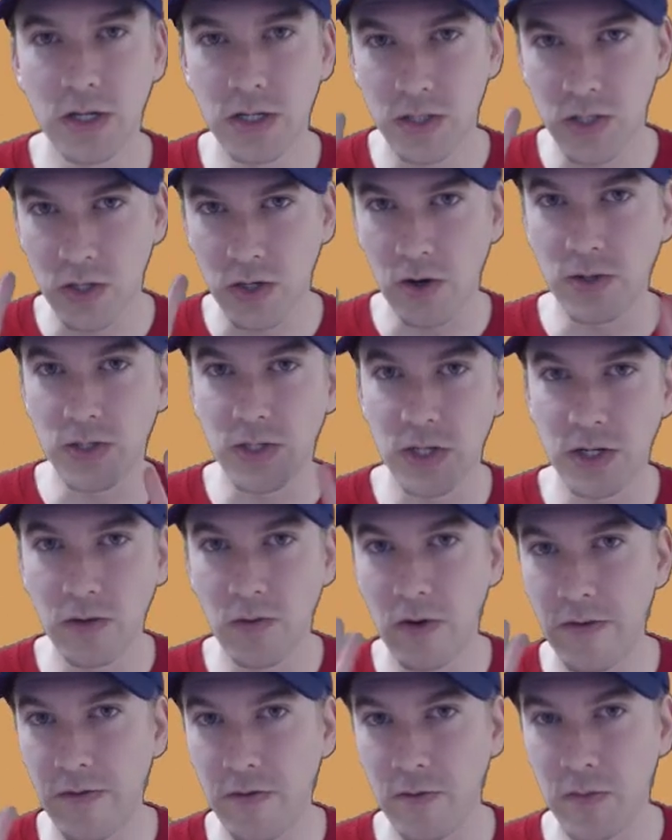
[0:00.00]
it starts
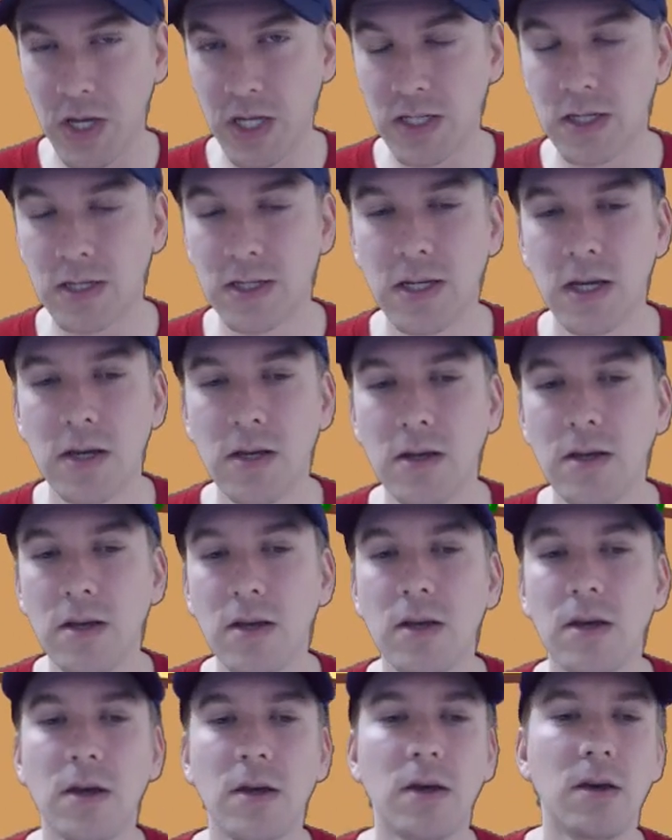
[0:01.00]
anywhere from 8 to 10,
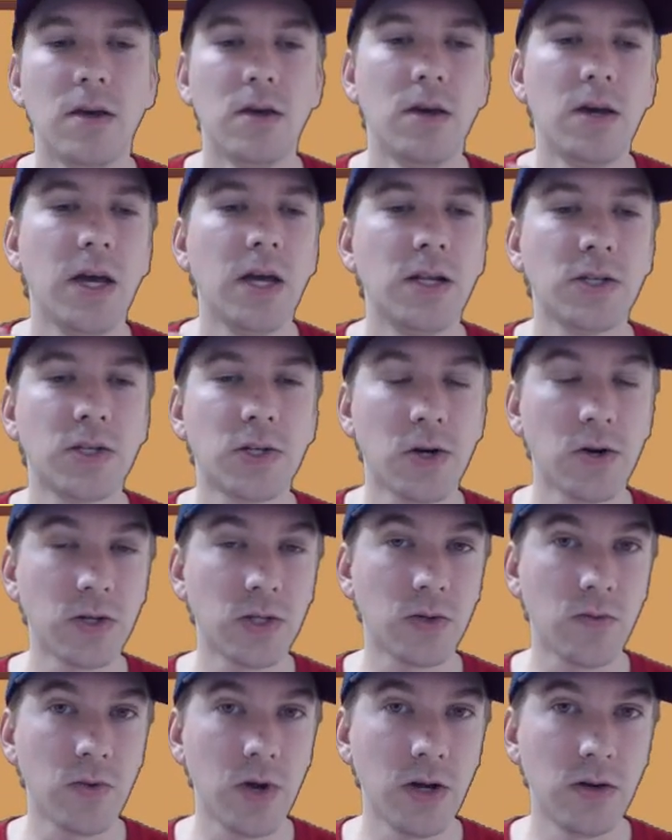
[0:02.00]
and it starts
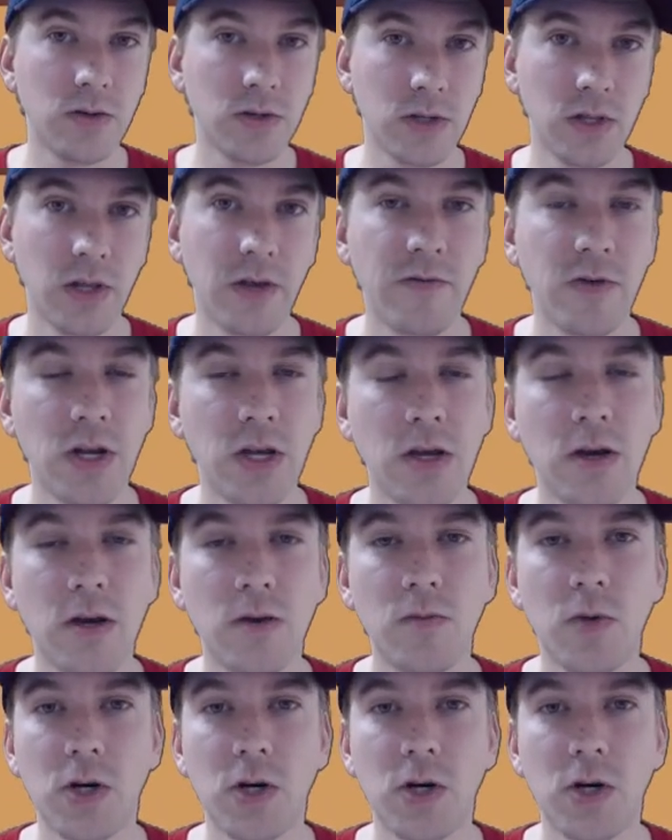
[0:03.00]
around 11 a.m.